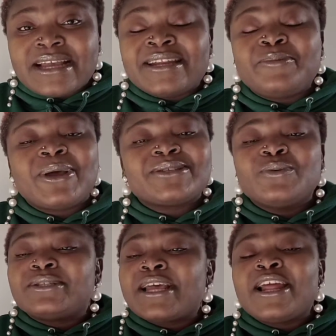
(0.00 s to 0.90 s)
and the person
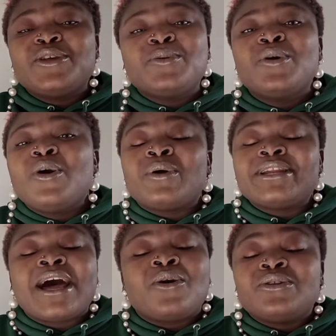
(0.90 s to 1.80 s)
will tell you
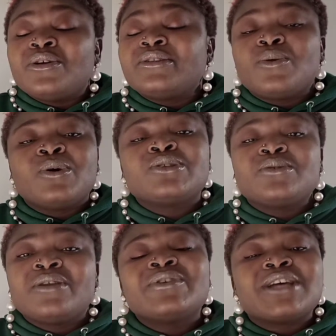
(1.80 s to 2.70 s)
whether or not they want
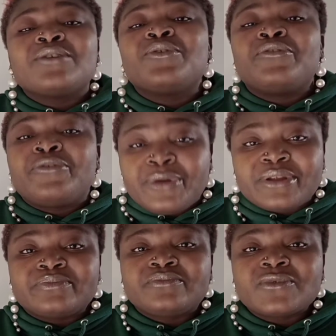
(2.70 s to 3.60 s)
to give it out for
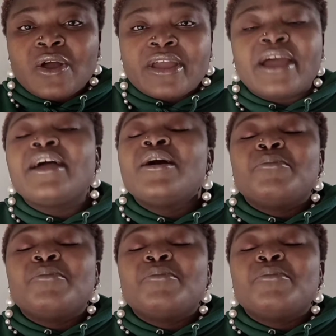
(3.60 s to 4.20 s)
free, okay?